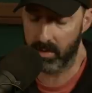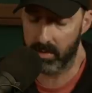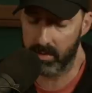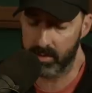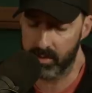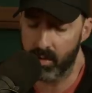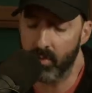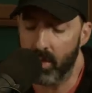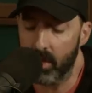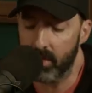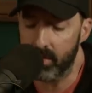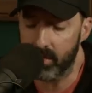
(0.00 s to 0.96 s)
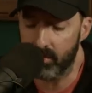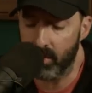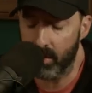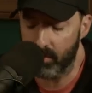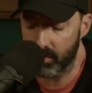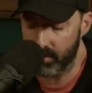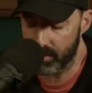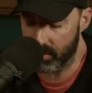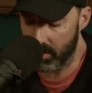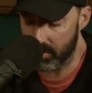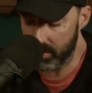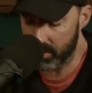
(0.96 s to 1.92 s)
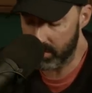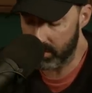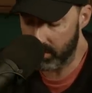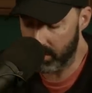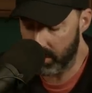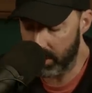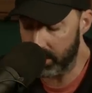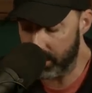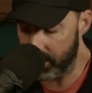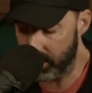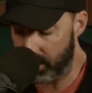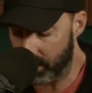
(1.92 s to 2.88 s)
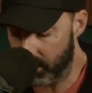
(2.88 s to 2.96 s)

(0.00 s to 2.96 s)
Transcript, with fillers: the showrunners and, and wrote the scripts, mm. in addition to other